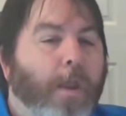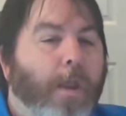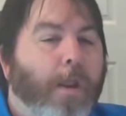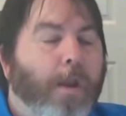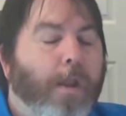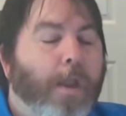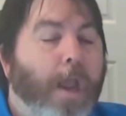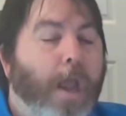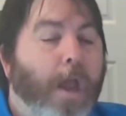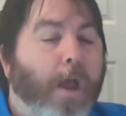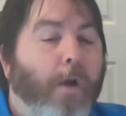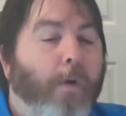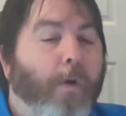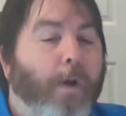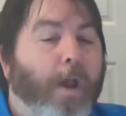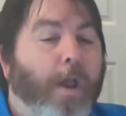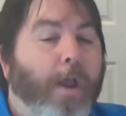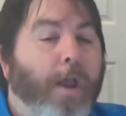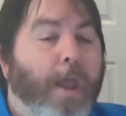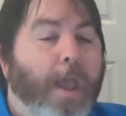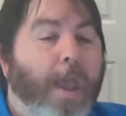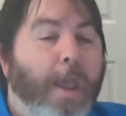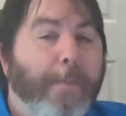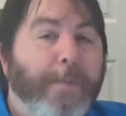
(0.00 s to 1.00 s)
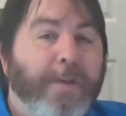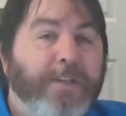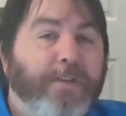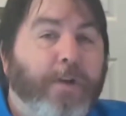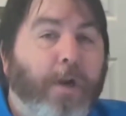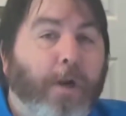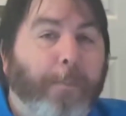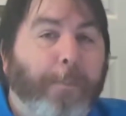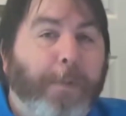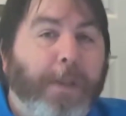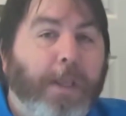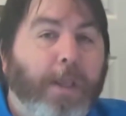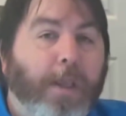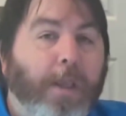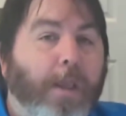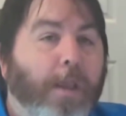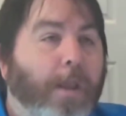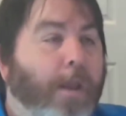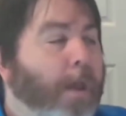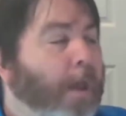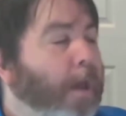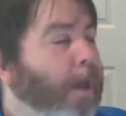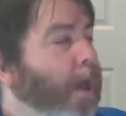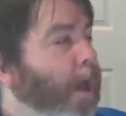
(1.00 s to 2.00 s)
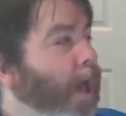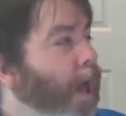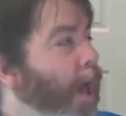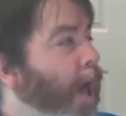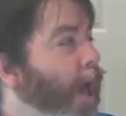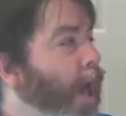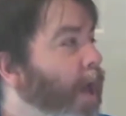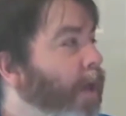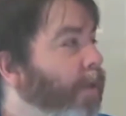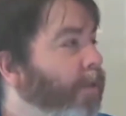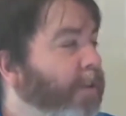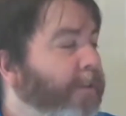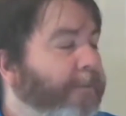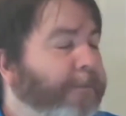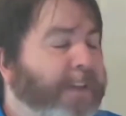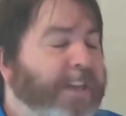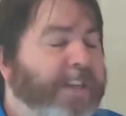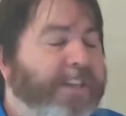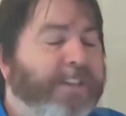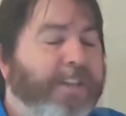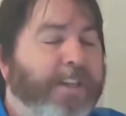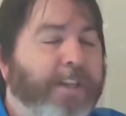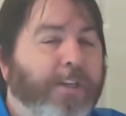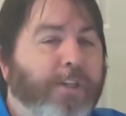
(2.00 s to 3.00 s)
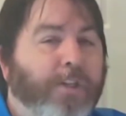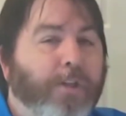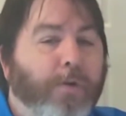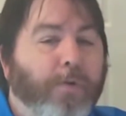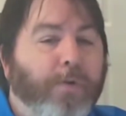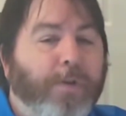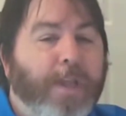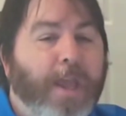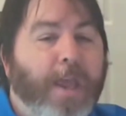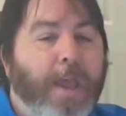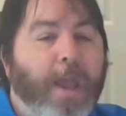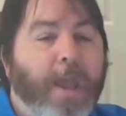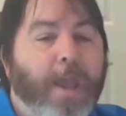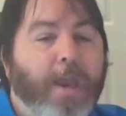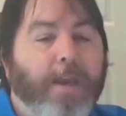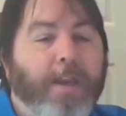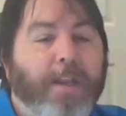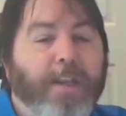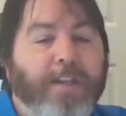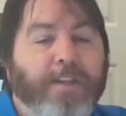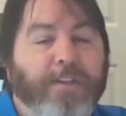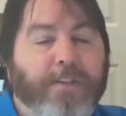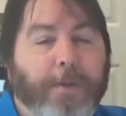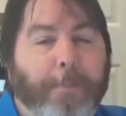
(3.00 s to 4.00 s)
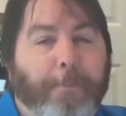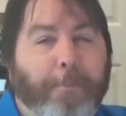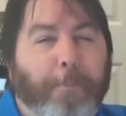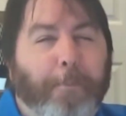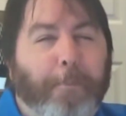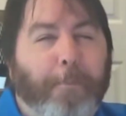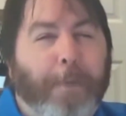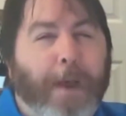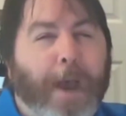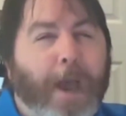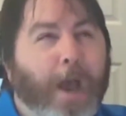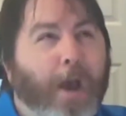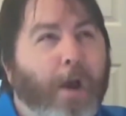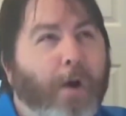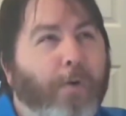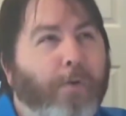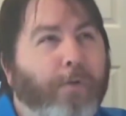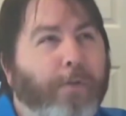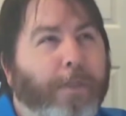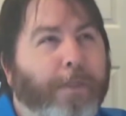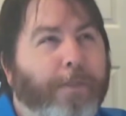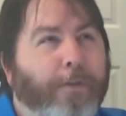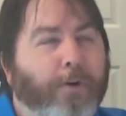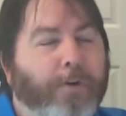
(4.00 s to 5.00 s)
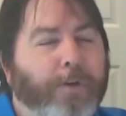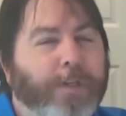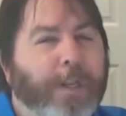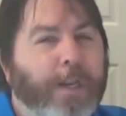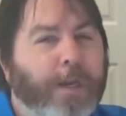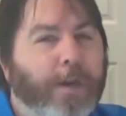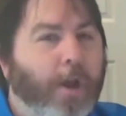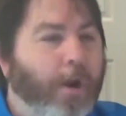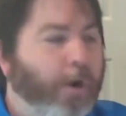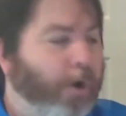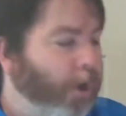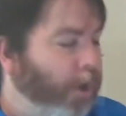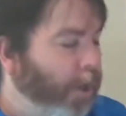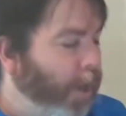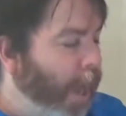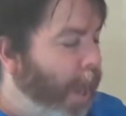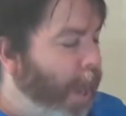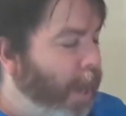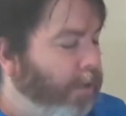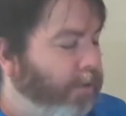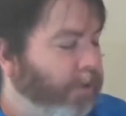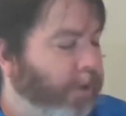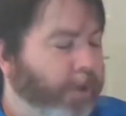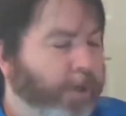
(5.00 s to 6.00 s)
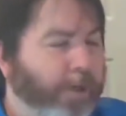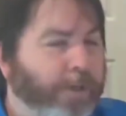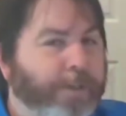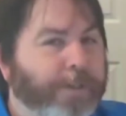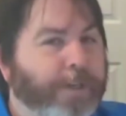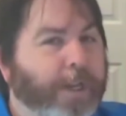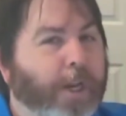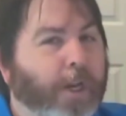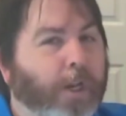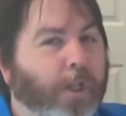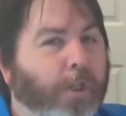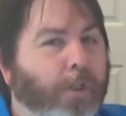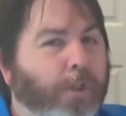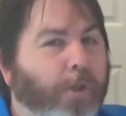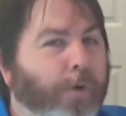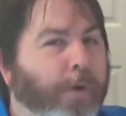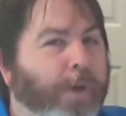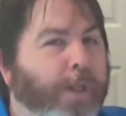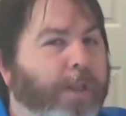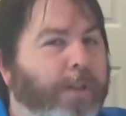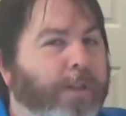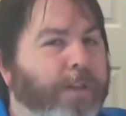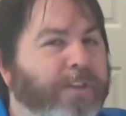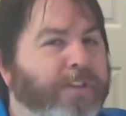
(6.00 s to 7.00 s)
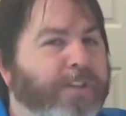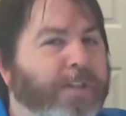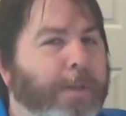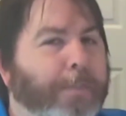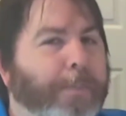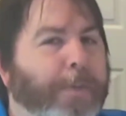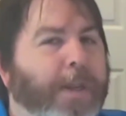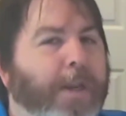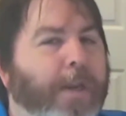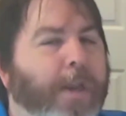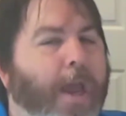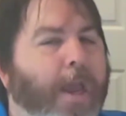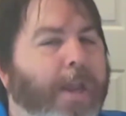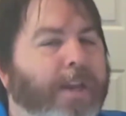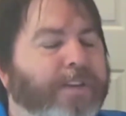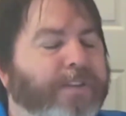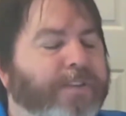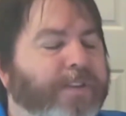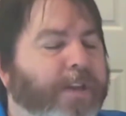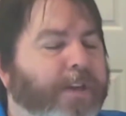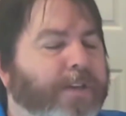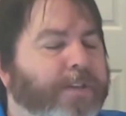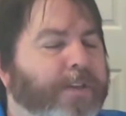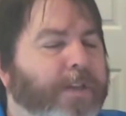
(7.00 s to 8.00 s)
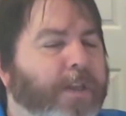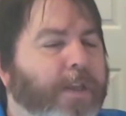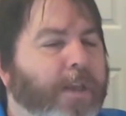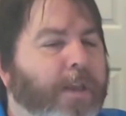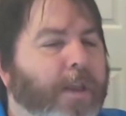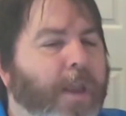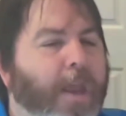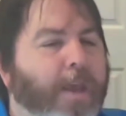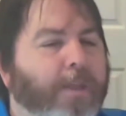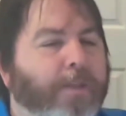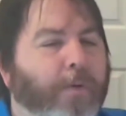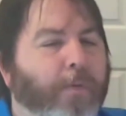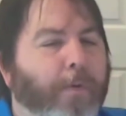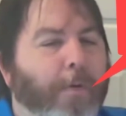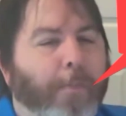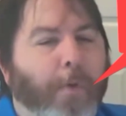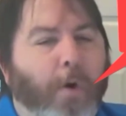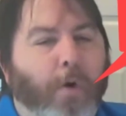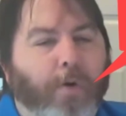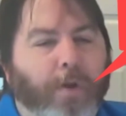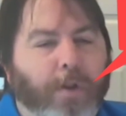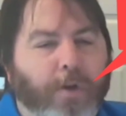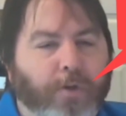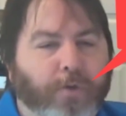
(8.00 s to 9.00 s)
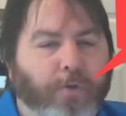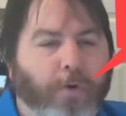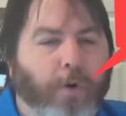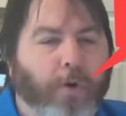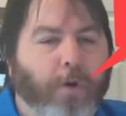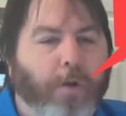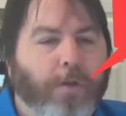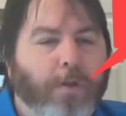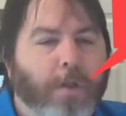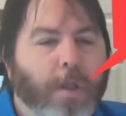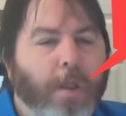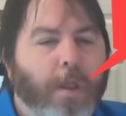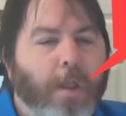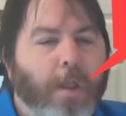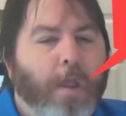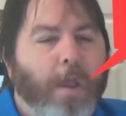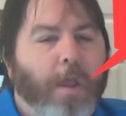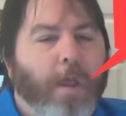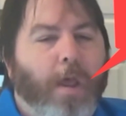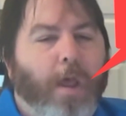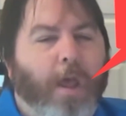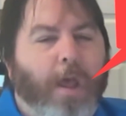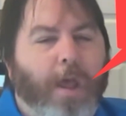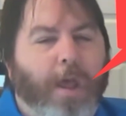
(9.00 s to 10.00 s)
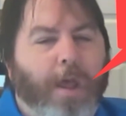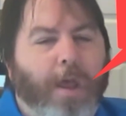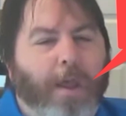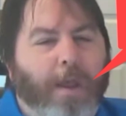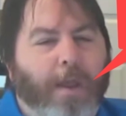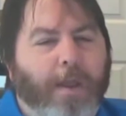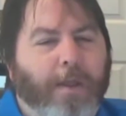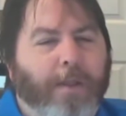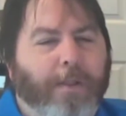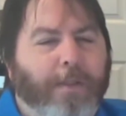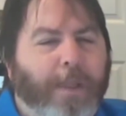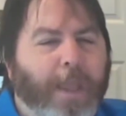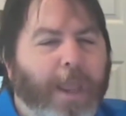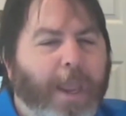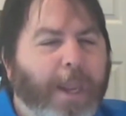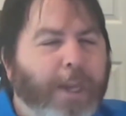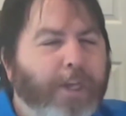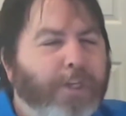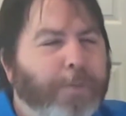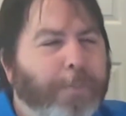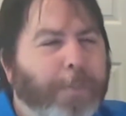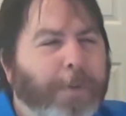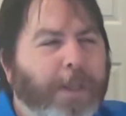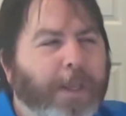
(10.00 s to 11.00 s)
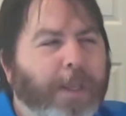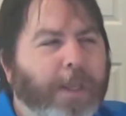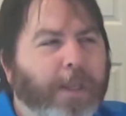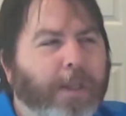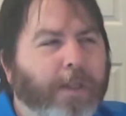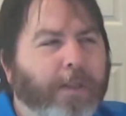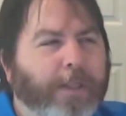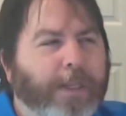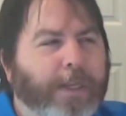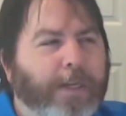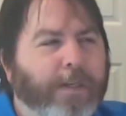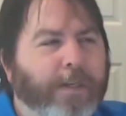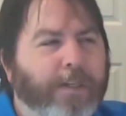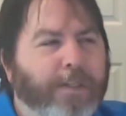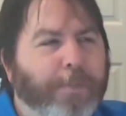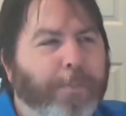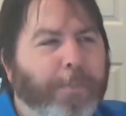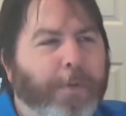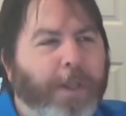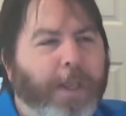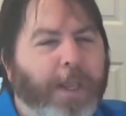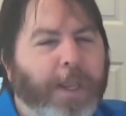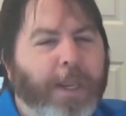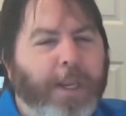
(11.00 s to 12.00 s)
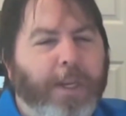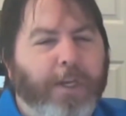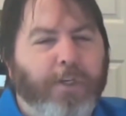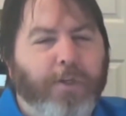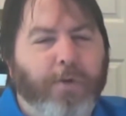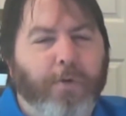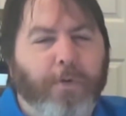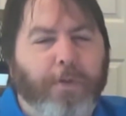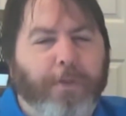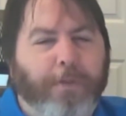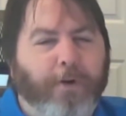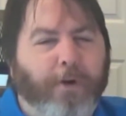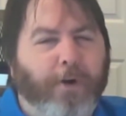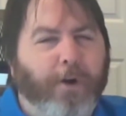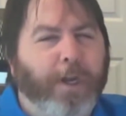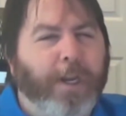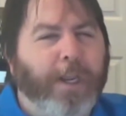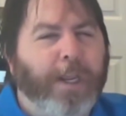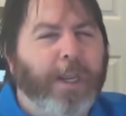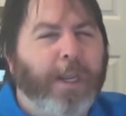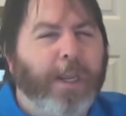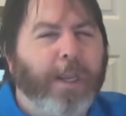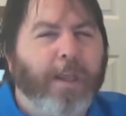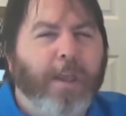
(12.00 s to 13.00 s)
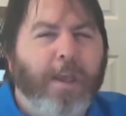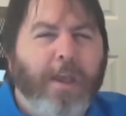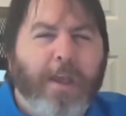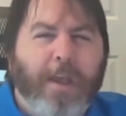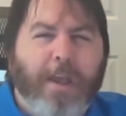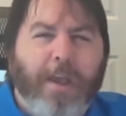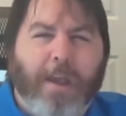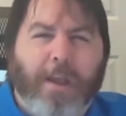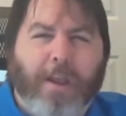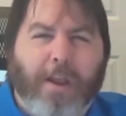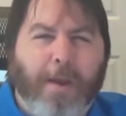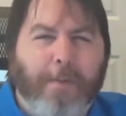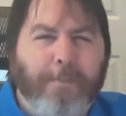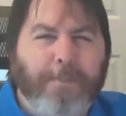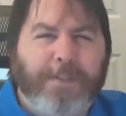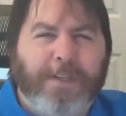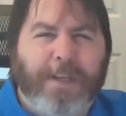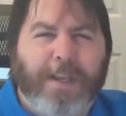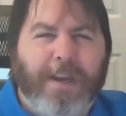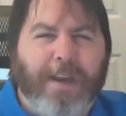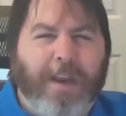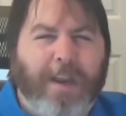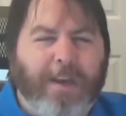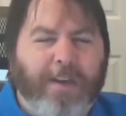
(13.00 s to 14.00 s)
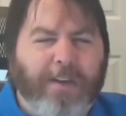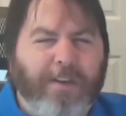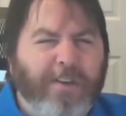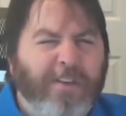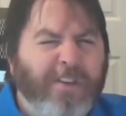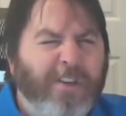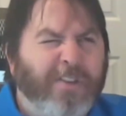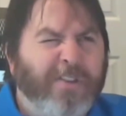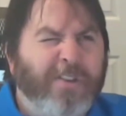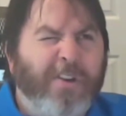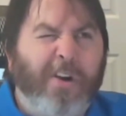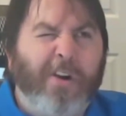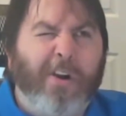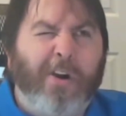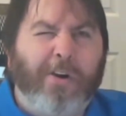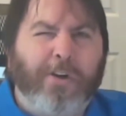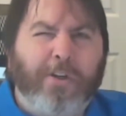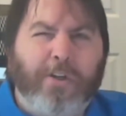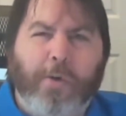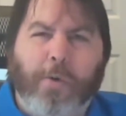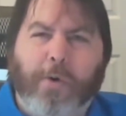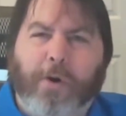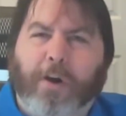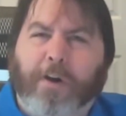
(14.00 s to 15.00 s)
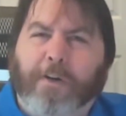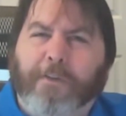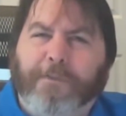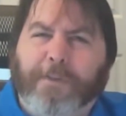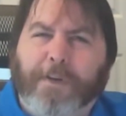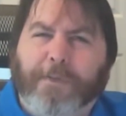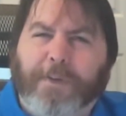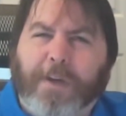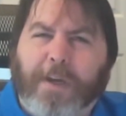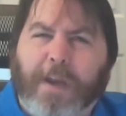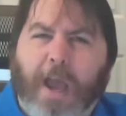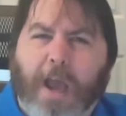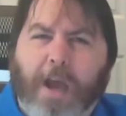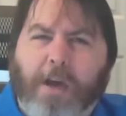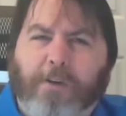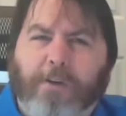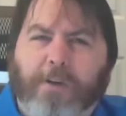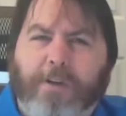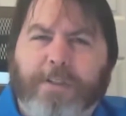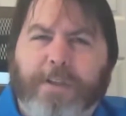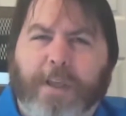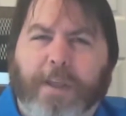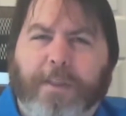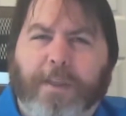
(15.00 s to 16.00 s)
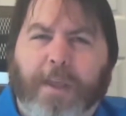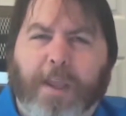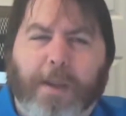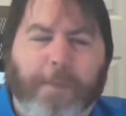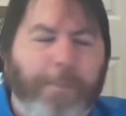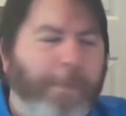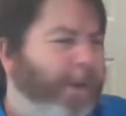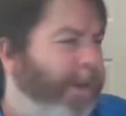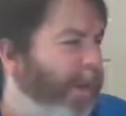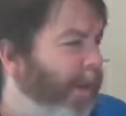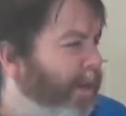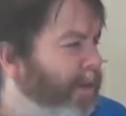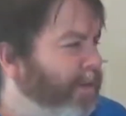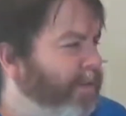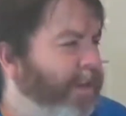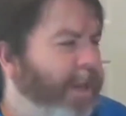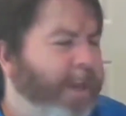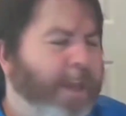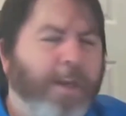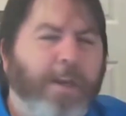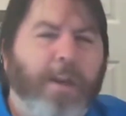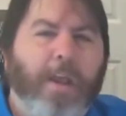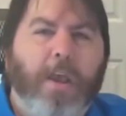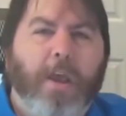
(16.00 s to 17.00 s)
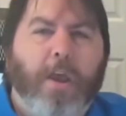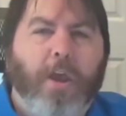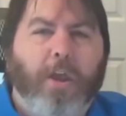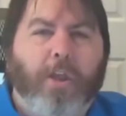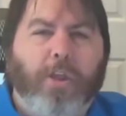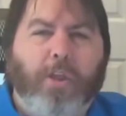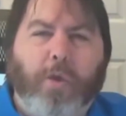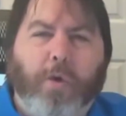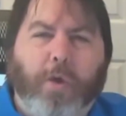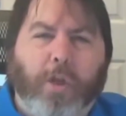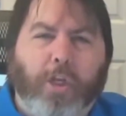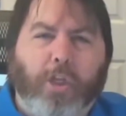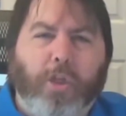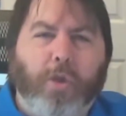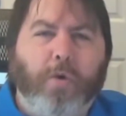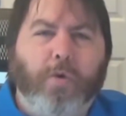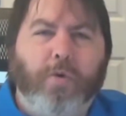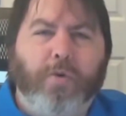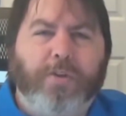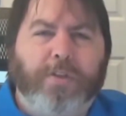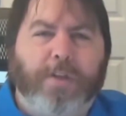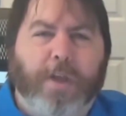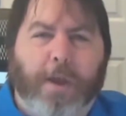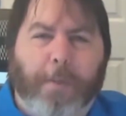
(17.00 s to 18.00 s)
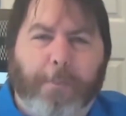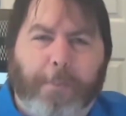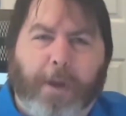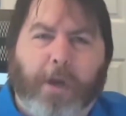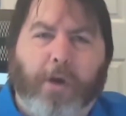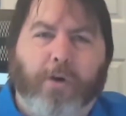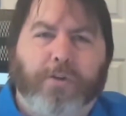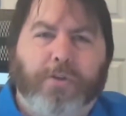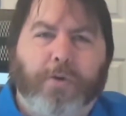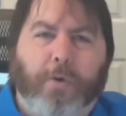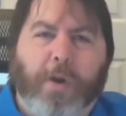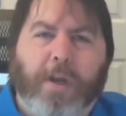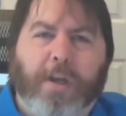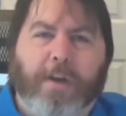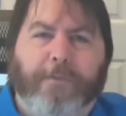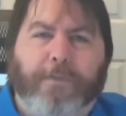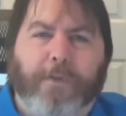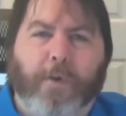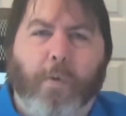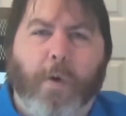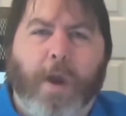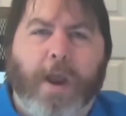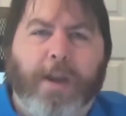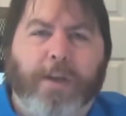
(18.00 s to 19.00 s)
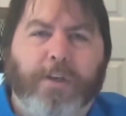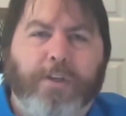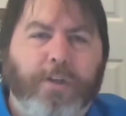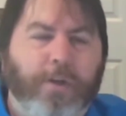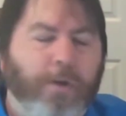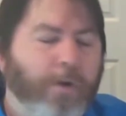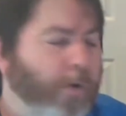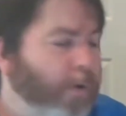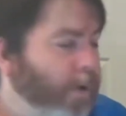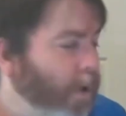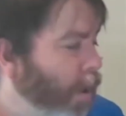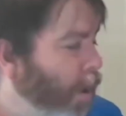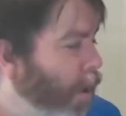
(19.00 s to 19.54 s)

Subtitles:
Now, MSRP on the VC210 is about $1,300, including the CP960 and the remote control. The HP Elite Display 230 comes in at just under $250, I think. But like I said, you could use a bigger screen if you wanted to.